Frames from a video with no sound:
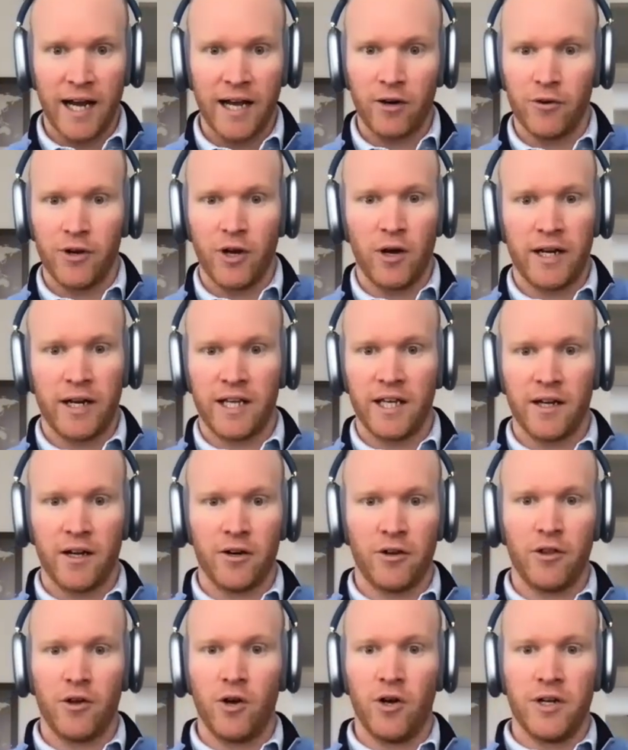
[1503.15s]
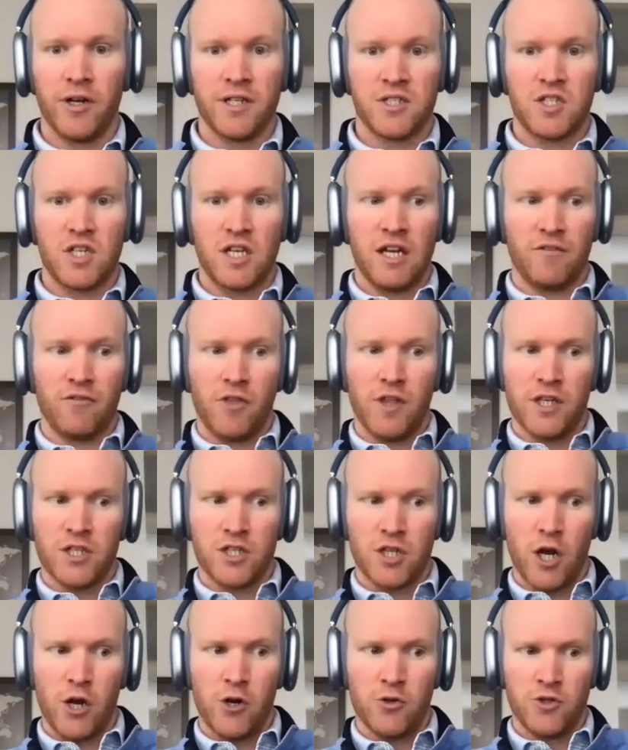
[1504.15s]
I don't know how to get under the hood and see if
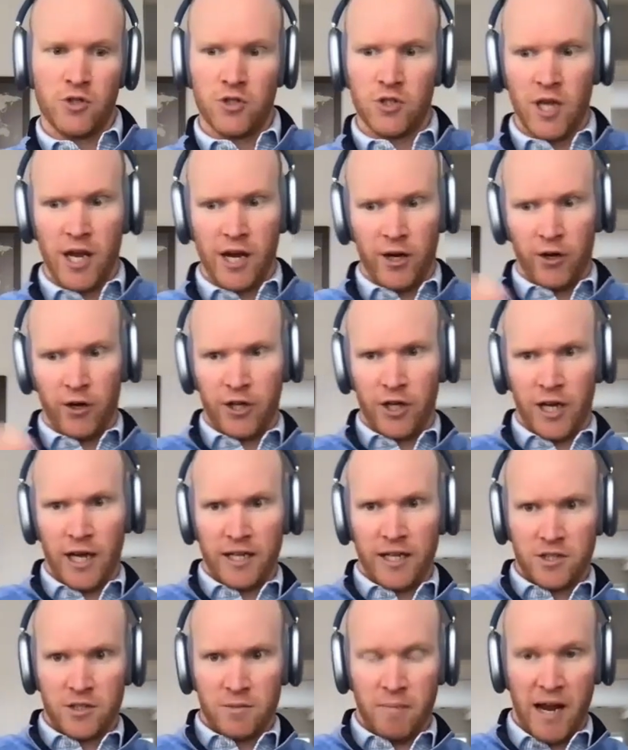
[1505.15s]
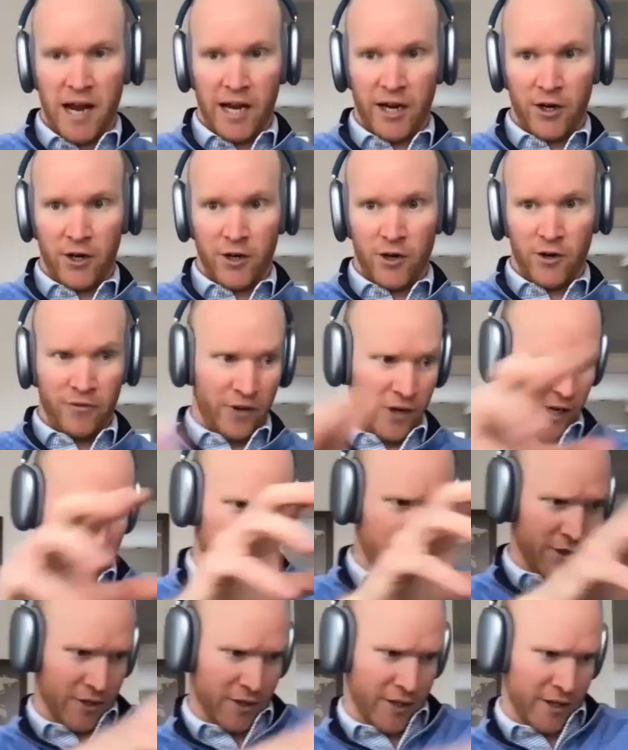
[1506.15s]
this hose is there, or you got some header over
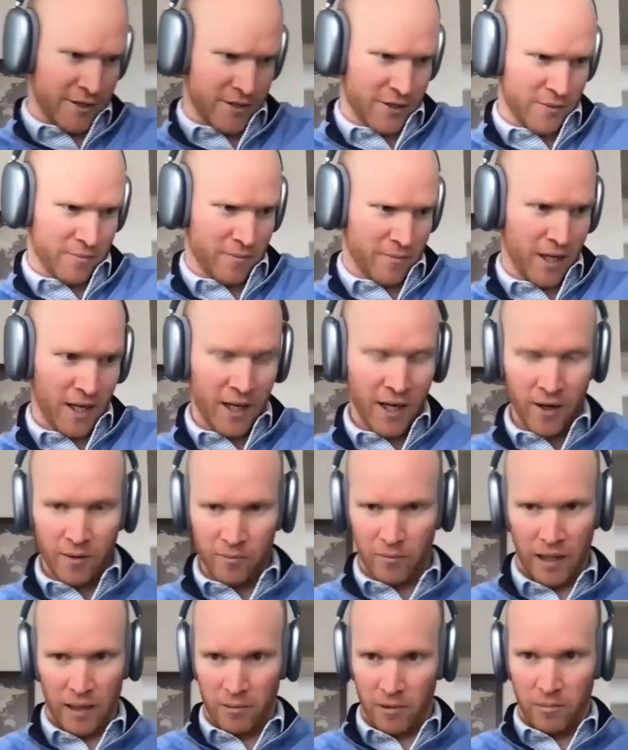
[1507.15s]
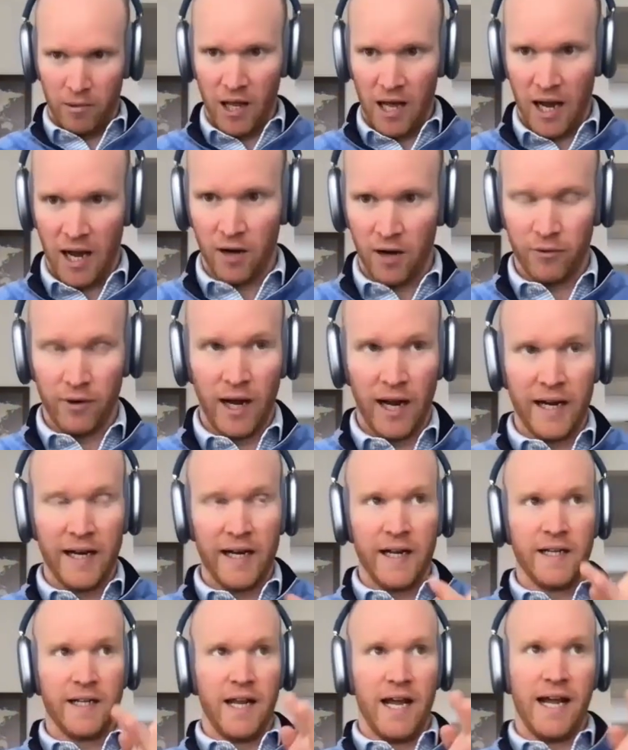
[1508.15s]
here and some blah, blah, blah,
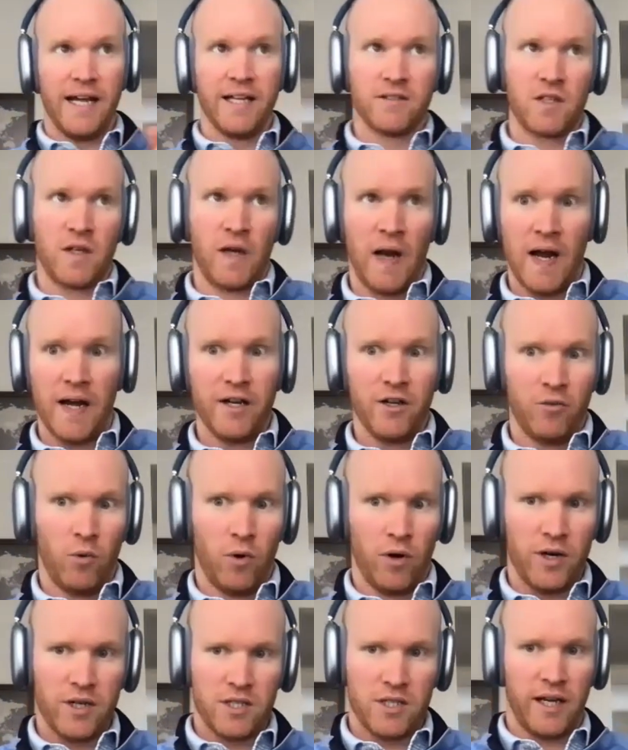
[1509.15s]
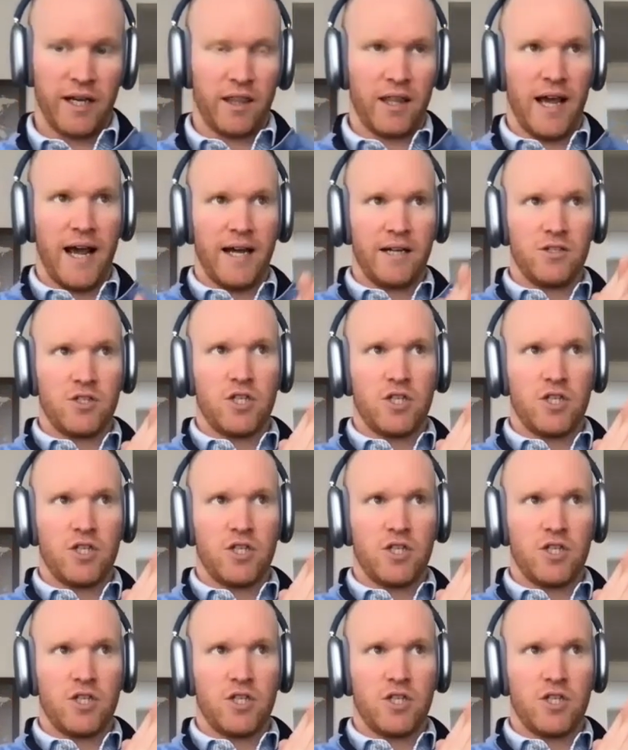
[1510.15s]
right? It's kind of works like that.